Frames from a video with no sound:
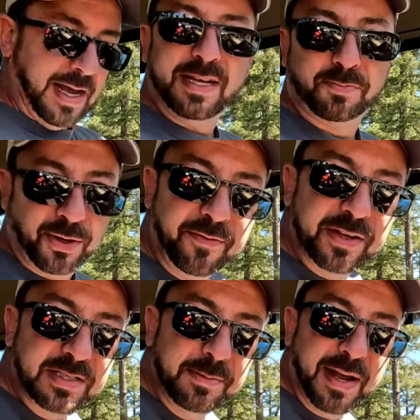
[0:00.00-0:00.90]
As
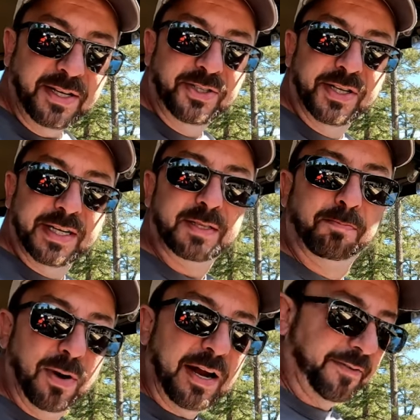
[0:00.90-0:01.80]
previously mentioned, it's
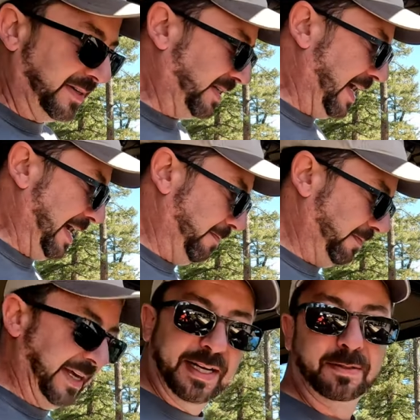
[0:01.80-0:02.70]
breakfast time,
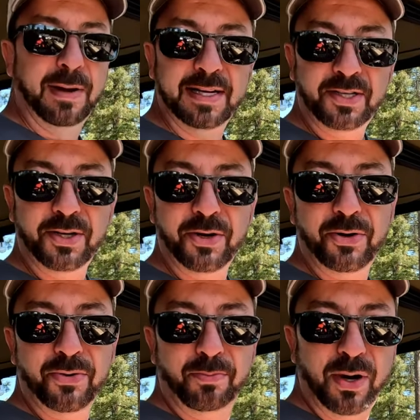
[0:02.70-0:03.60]
and it's my turn to
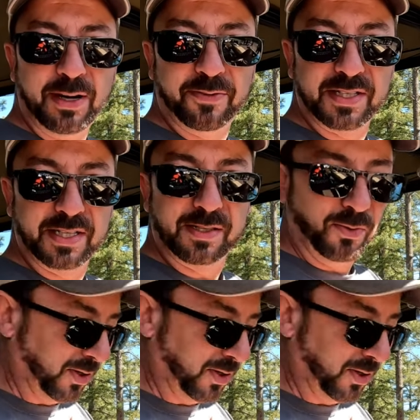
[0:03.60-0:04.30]
do the breakfast this